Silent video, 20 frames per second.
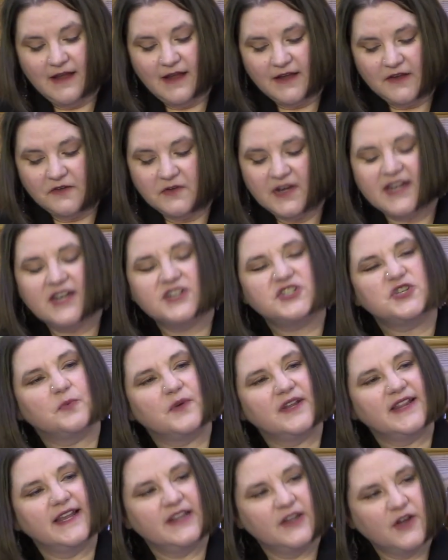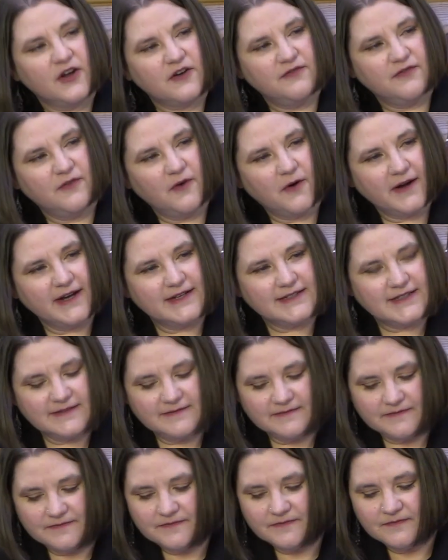You needed to really look for it.
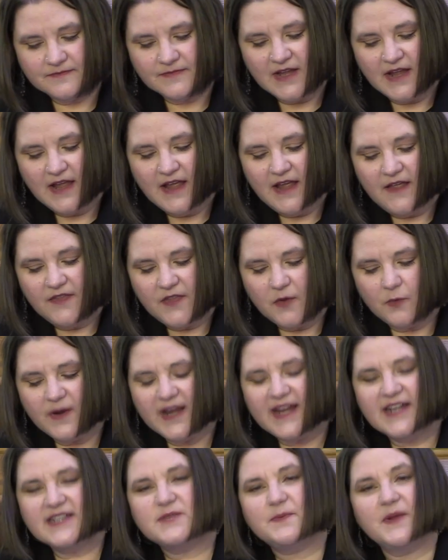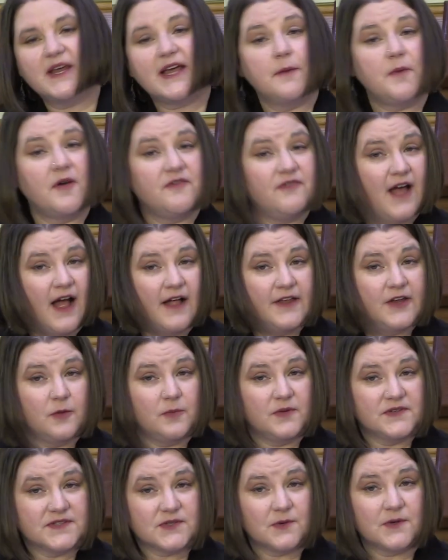The weeds become a
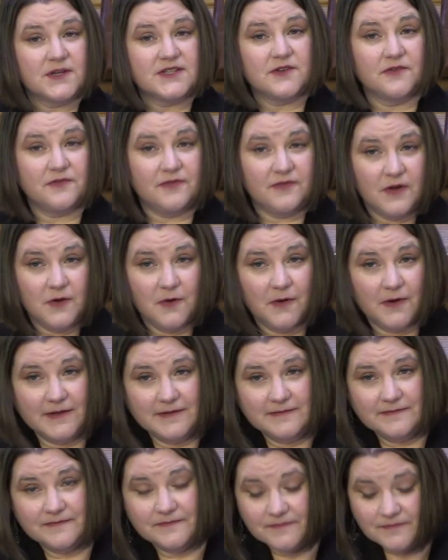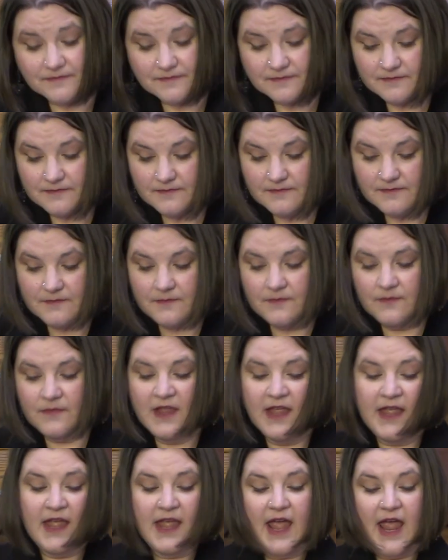valuable source of fuel,
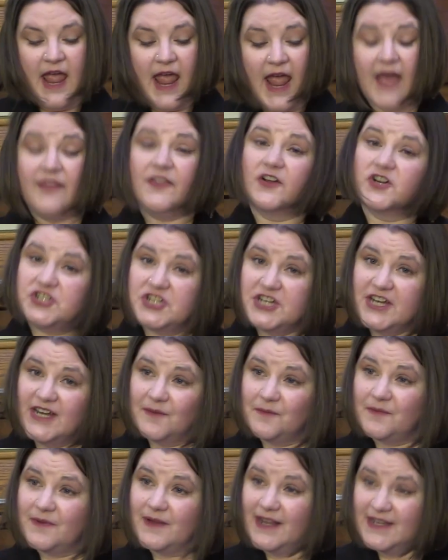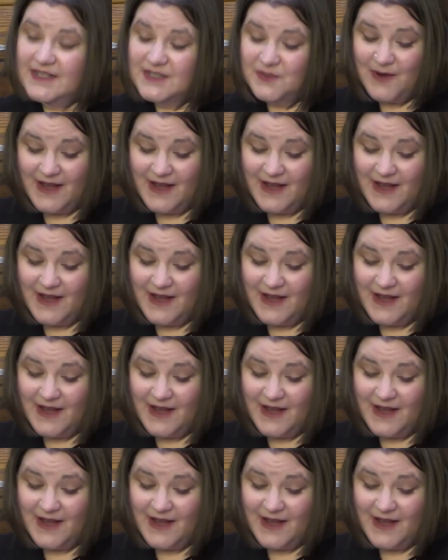and they're cheap as